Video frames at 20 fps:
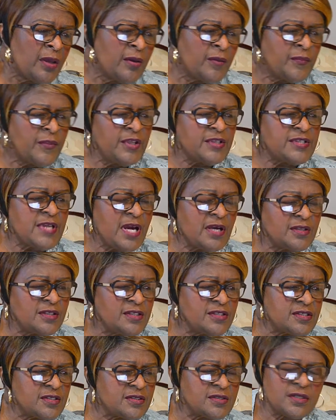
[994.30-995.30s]

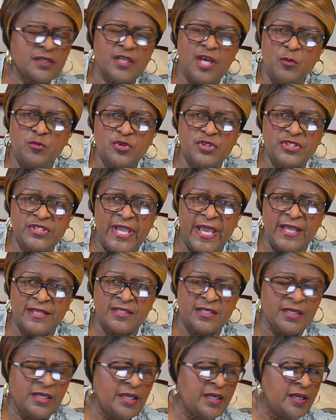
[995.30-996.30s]
this couple
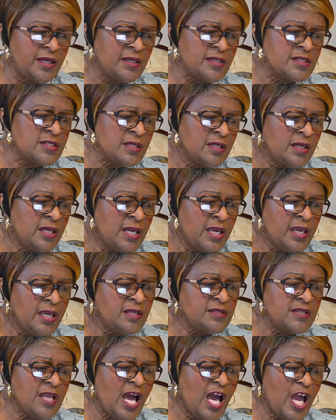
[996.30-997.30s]
stanza is,
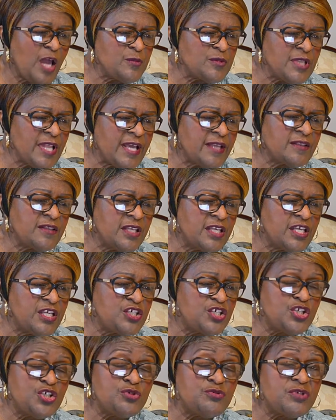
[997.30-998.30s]
in times like
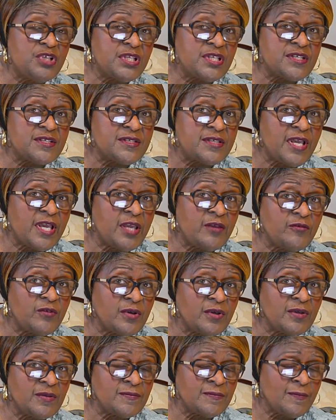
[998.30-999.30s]
these you need a
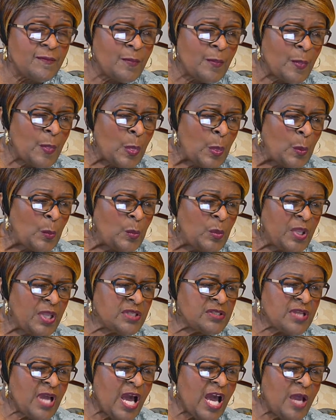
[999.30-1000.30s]
Savior.
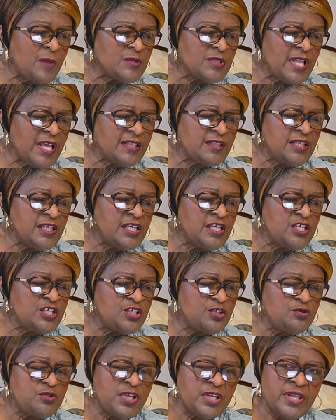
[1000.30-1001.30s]
In times like these
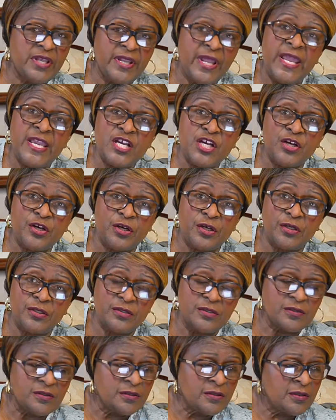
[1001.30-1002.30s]
you need an anchor.
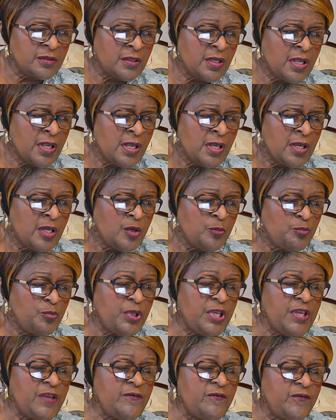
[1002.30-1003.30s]

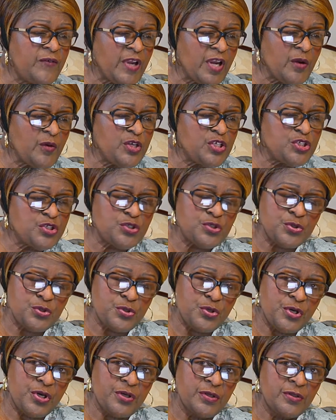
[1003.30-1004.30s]
Be very
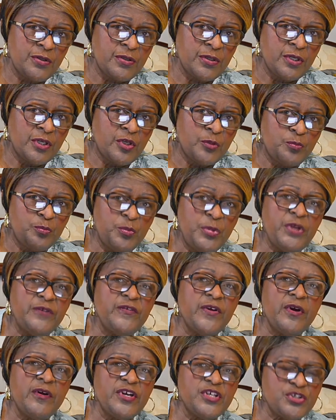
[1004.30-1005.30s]
sure,
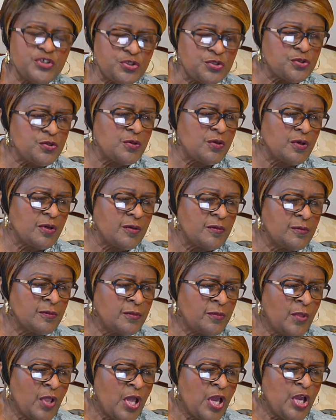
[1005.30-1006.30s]

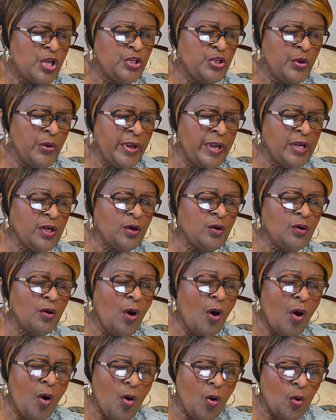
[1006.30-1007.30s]
your anchor
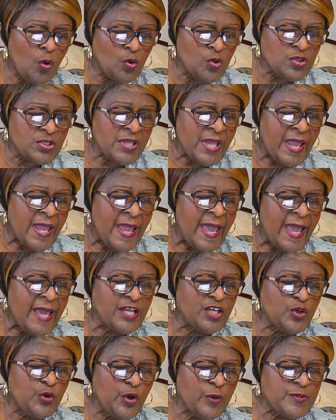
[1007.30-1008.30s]
holds
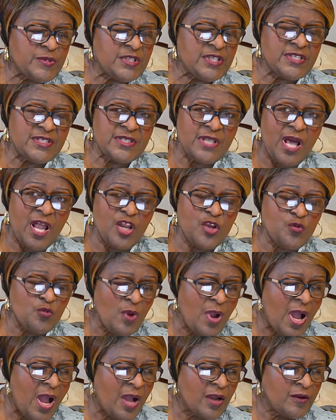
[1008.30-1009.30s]
and grips the solid
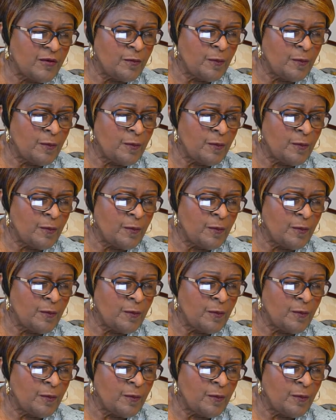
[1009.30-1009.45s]
rock.